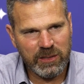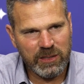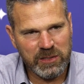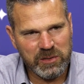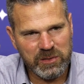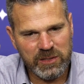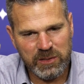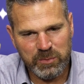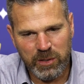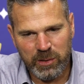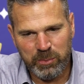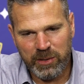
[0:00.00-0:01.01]
He's
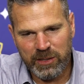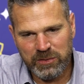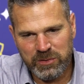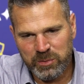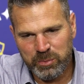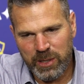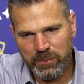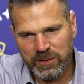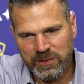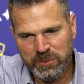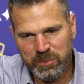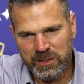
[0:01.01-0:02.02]
one of the players who probably
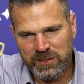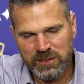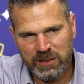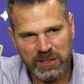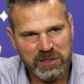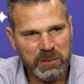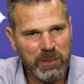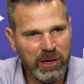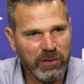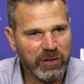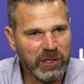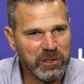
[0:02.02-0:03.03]
speaks the least amount
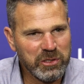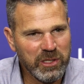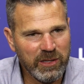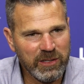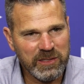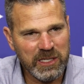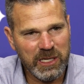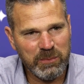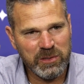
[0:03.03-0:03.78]
of English on the team,